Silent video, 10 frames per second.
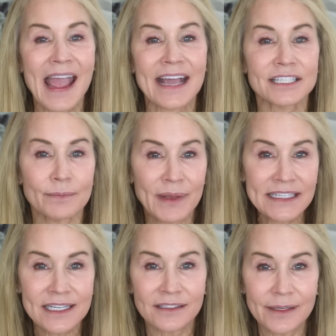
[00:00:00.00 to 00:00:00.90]
And
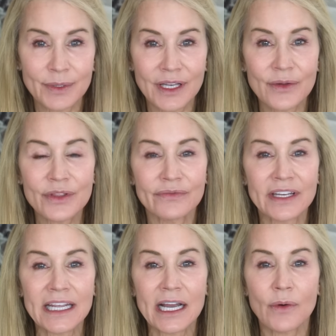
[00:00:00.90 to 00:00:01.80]
basically below the
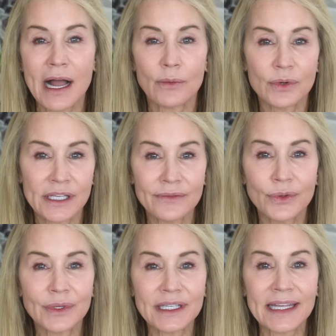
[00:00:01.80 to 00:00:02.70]
video, I will give
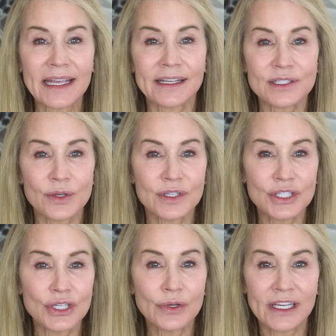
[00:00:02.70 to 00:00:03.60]
you a link so
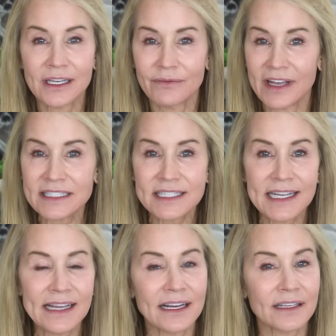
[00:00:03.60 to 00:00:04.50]
that you can
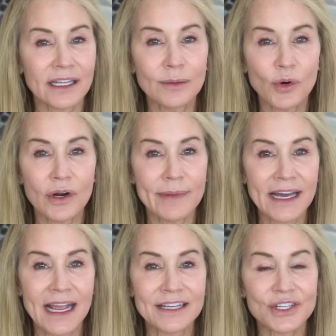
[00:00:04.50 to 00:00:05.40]
investigate a little more
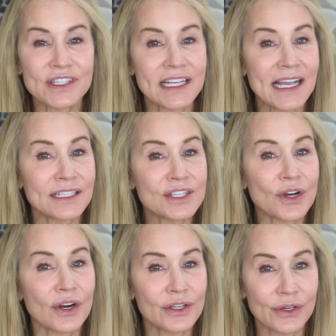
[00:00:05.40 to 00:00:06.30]
about agency and
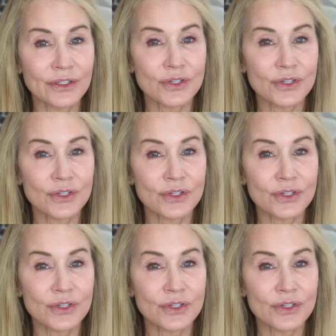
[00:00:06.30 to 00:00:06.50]
start your